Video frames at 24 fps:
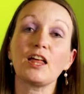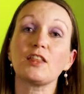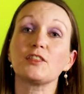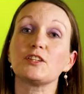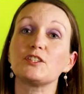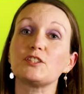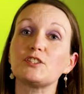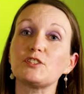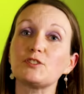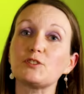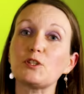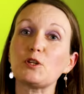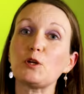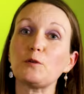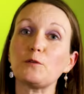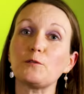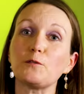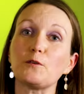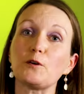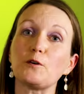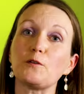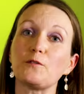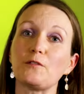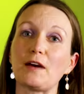The
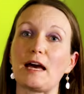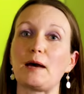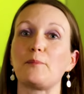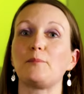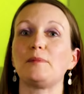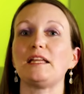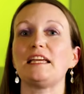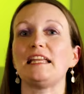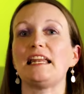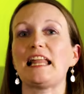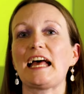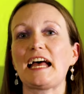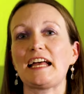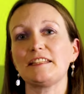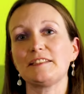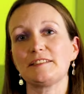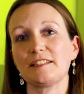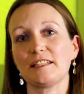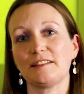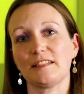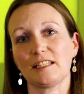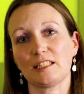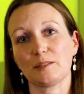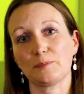Stuteville family
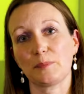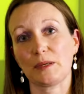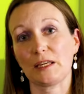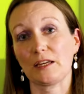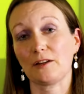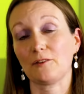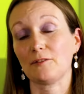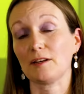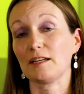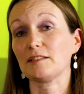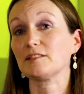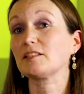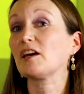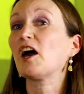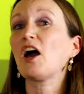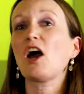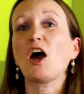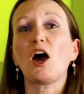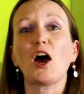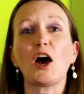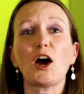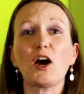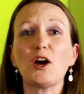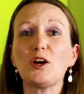lands in this period
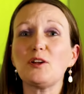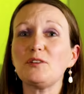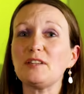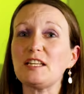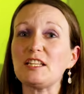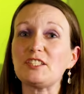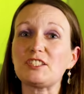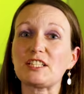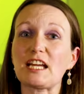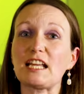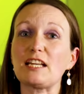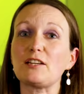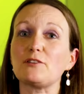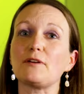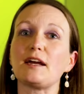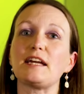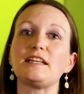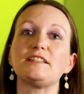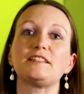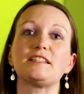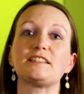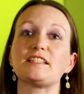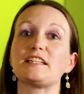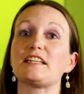only
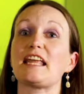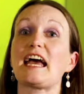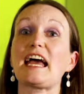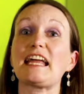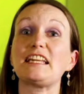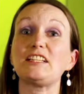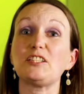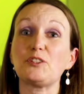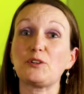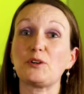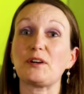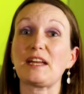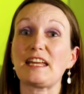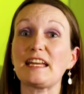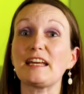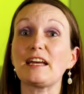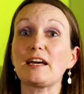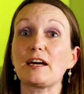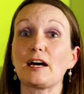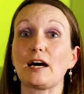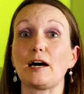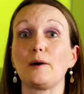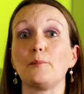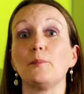generated an annual
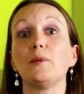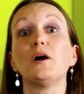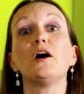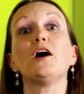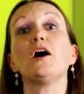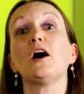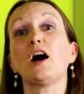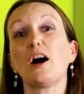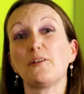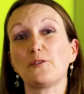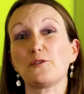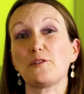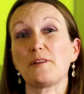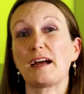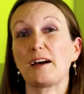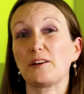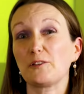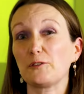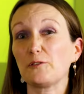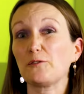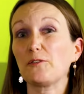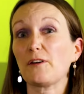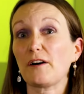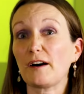income of
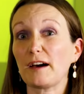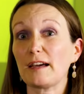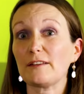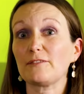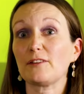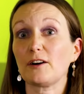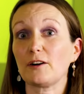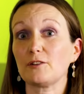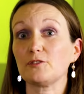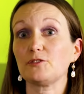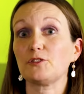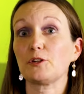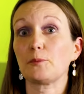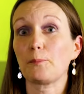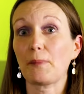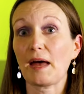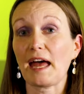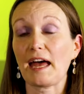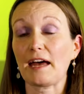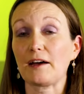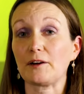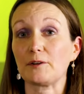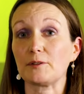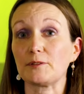around
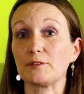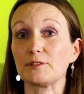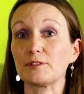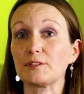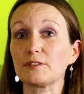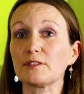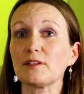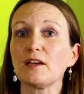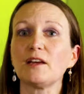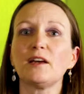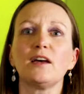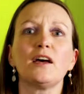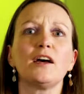£500,